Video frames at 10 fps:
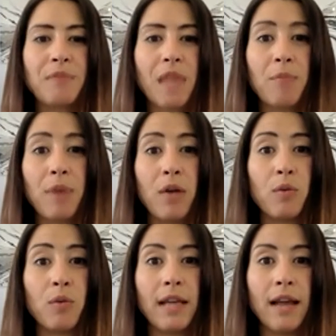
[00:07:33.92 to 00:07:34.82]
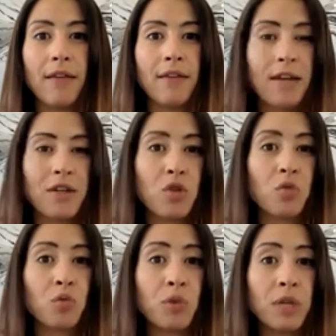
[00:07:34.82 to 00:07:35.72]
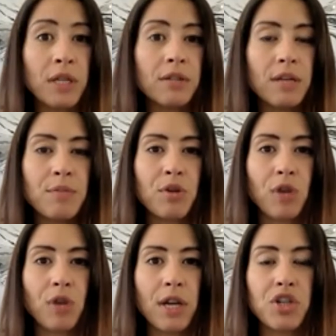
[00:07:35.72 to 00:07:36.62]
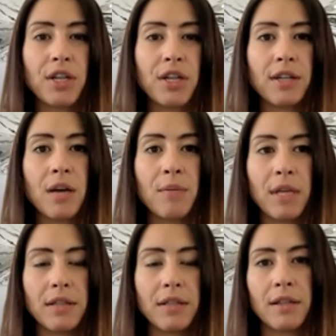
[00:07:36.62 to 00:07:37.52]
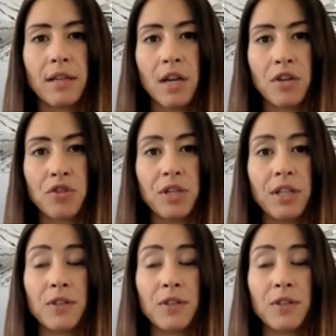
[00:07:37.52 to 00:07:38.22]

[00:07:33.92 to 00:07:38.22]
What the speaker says: But we have had no real immigration coming into the country.